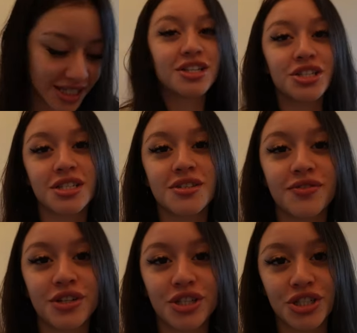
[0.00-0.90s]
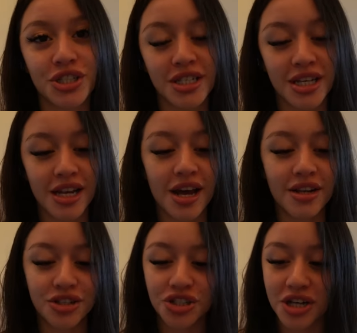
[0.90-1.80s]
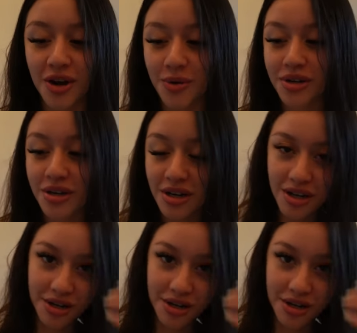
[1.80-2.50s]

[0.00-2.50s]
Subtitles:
I just finished getting out of the shower.